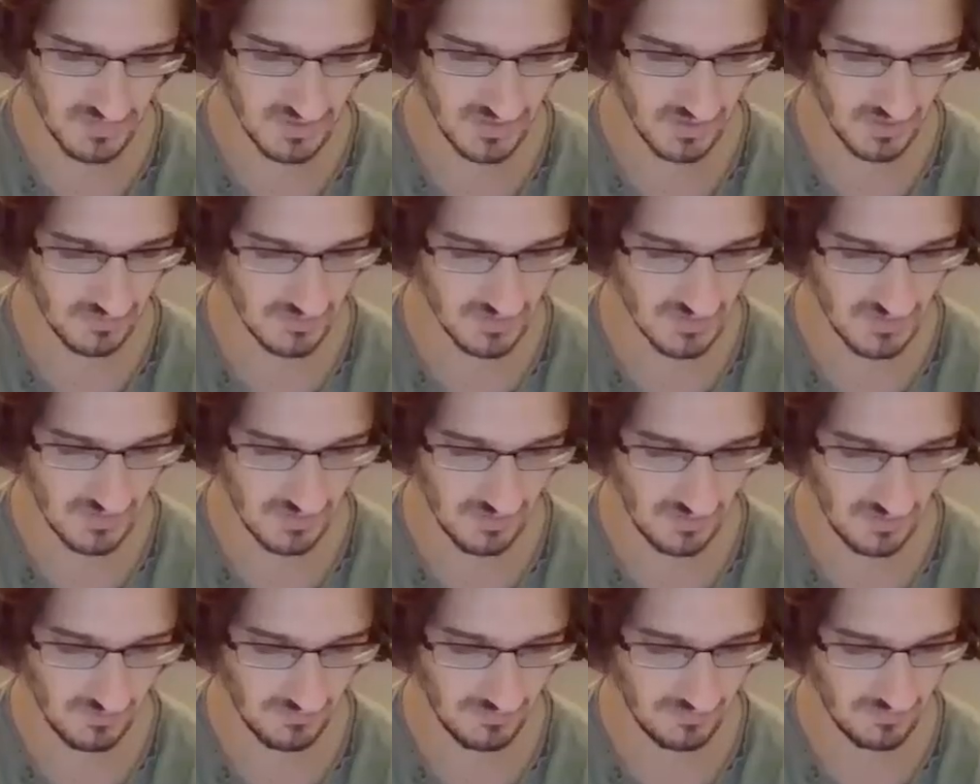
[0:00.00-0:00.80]
other
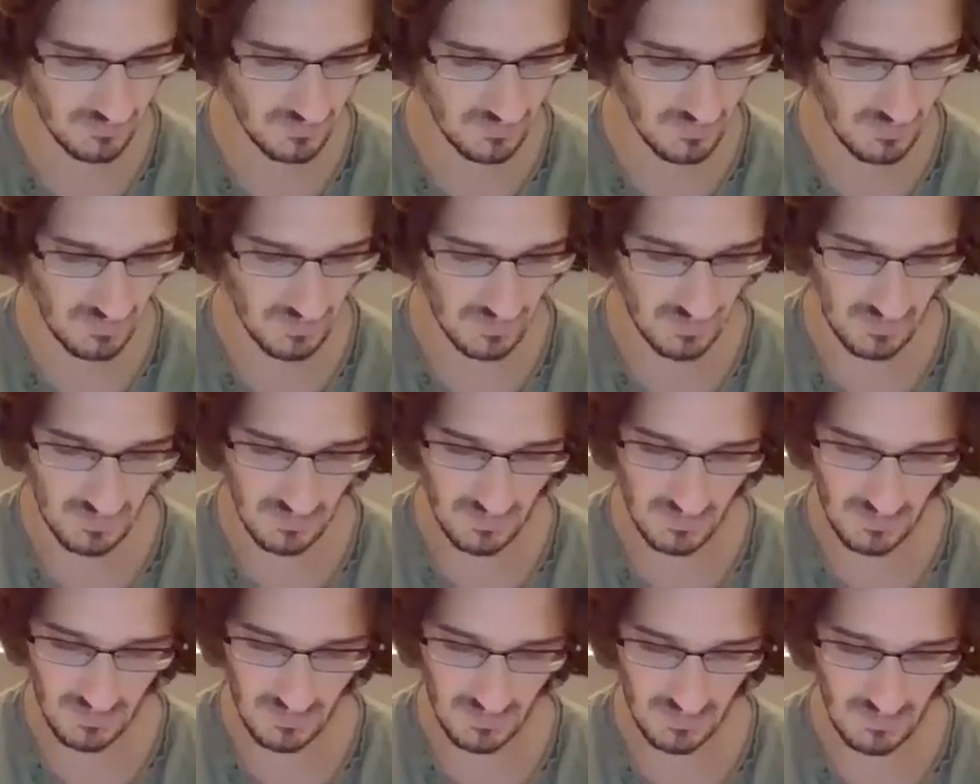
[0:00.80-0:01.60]
stuff.
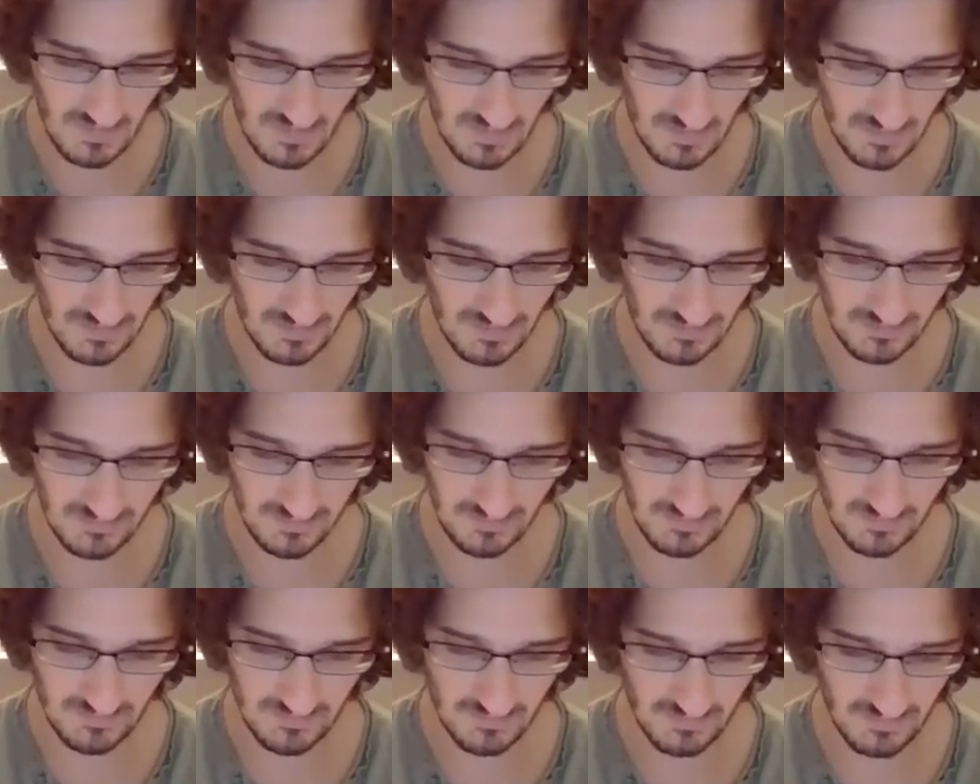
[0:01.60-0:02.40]

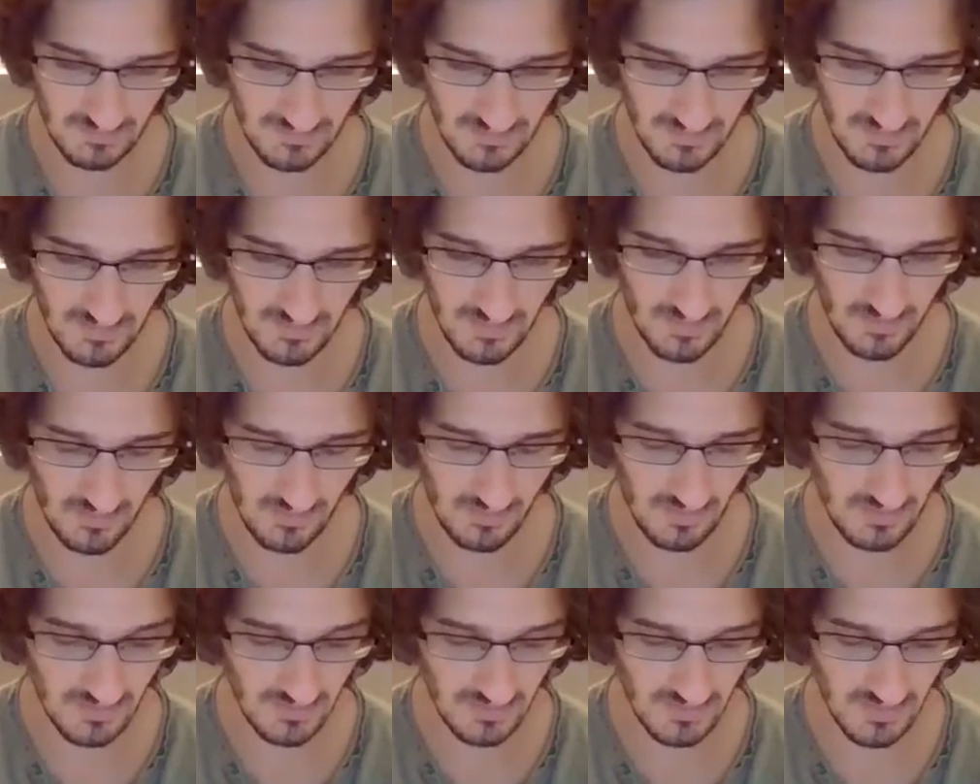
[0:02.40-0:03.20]
And, you
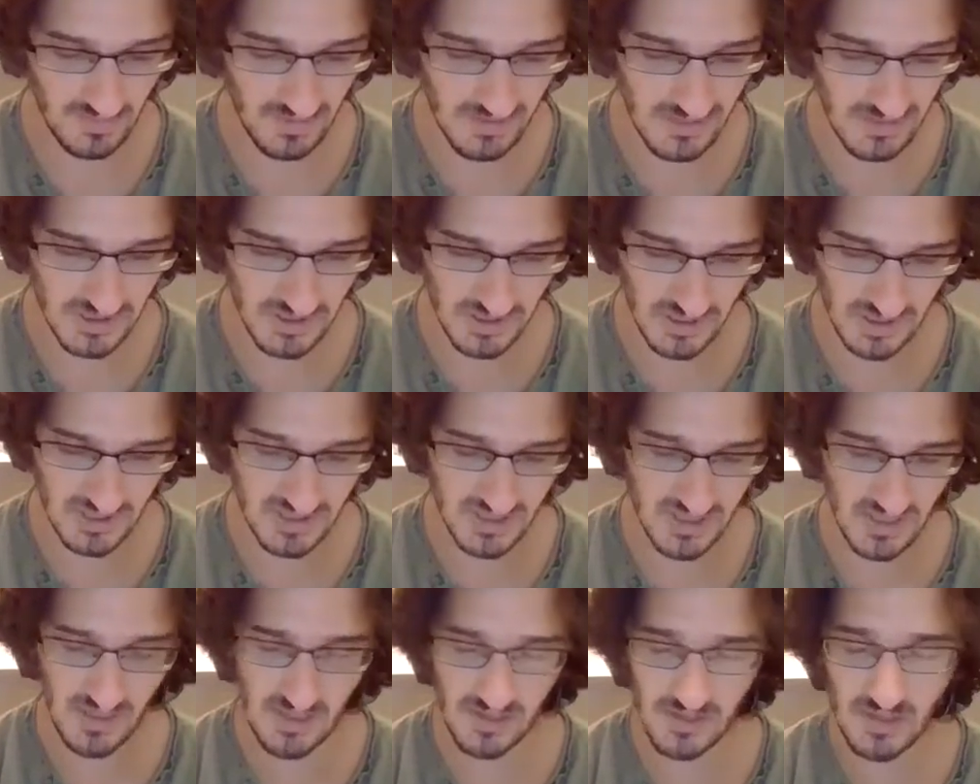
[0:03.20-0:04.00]
know, he's
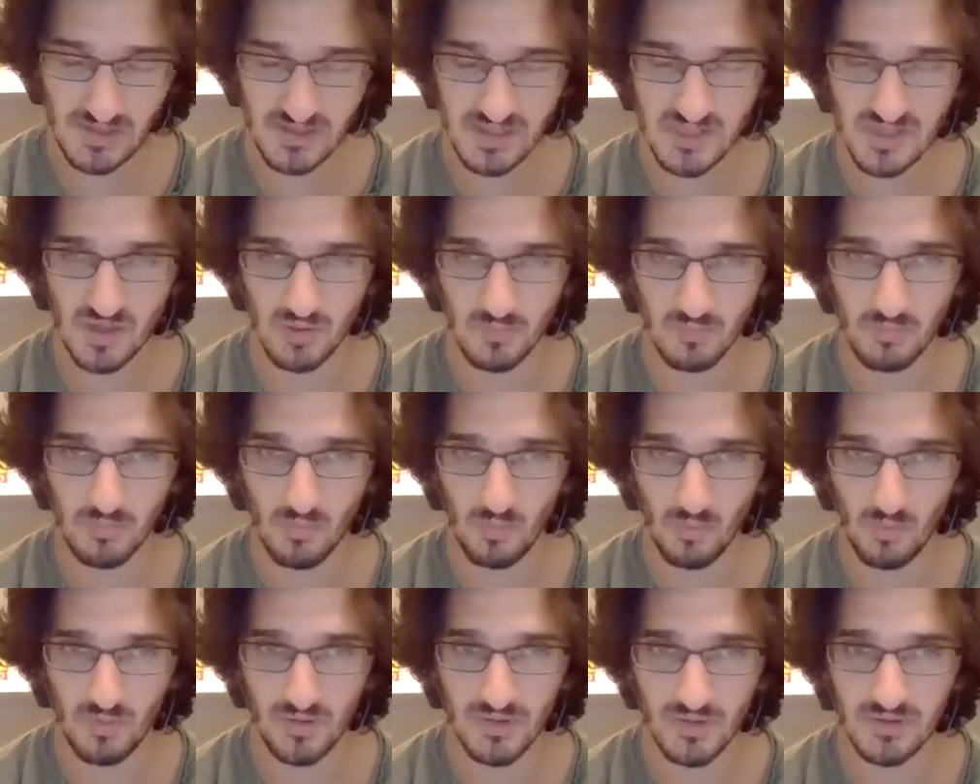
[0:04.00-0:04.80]
just saying at some
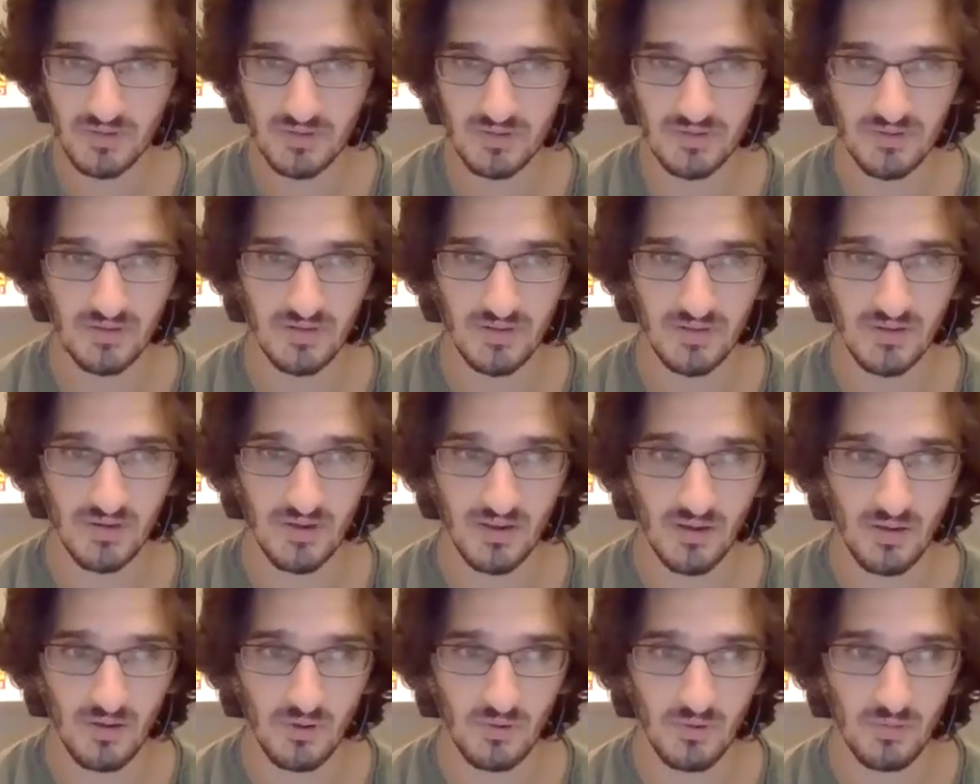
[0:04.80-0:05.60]
point, you
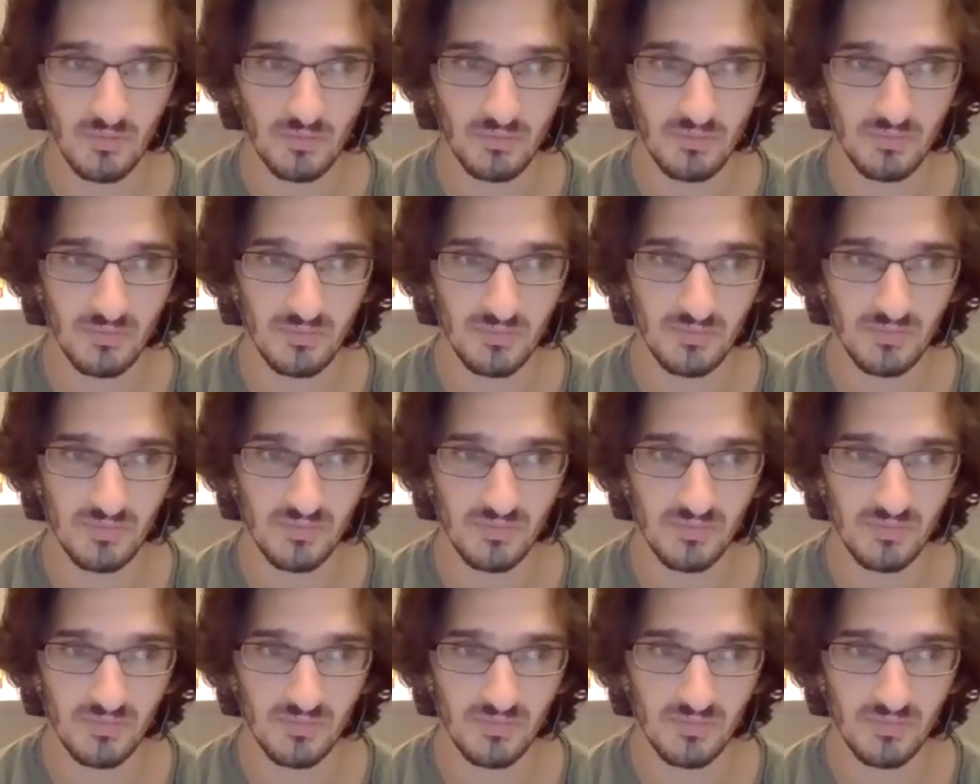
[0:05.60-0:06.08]
know,